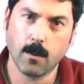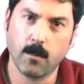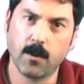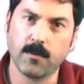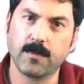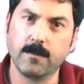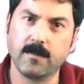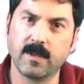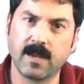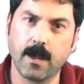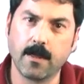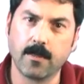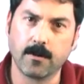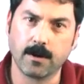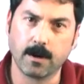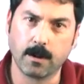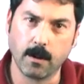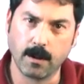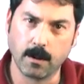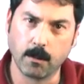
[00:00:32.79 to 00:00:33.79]
put them
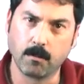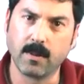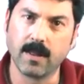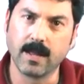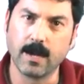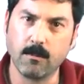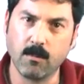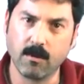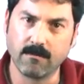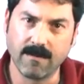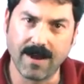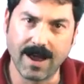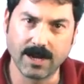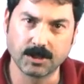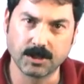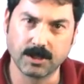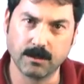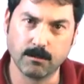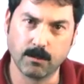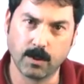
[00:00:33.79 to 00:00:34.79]
together in a playable
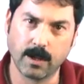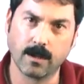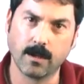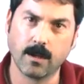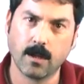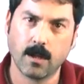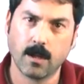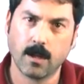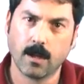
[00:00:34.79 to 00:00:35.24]
fashion, but